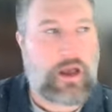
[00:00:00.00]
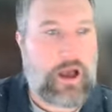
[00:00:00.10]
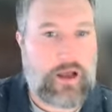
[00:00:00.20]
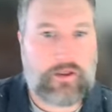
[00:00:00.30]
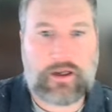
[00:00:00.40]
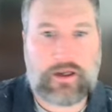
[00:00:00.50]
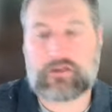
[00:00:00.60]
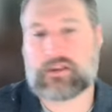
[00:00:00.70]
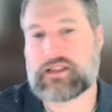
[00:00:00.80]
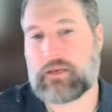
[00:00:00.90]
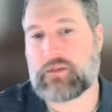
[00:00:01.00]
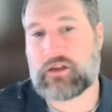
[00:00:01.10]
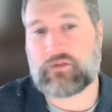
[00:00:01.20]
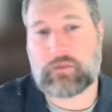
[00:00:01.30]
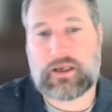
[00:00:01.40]
And then I do the same
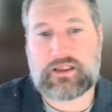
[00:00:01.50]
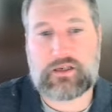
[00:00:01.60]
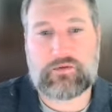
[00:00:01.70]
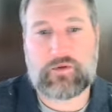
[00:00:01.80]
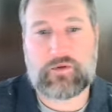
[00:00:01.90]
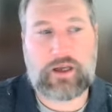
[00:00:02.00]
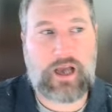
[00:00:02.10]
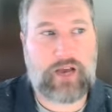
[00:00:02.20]
thing for my 1040.